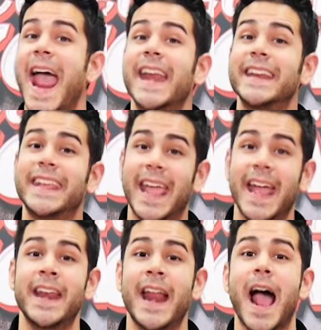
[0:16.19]
And
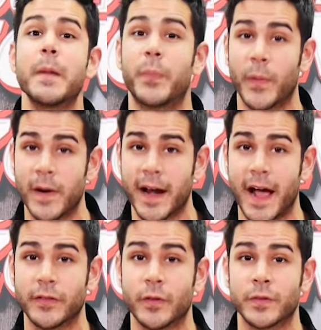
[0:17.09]
can I print
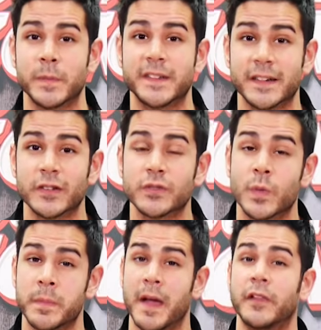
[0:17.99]
on those materials
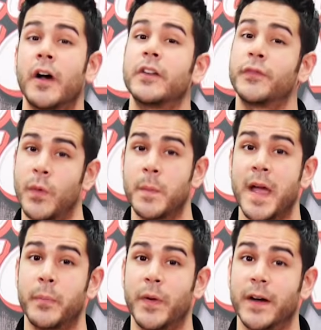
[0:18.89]
with my large
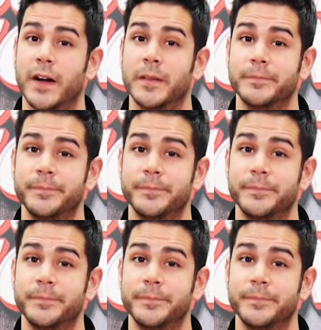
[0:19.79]
format printer?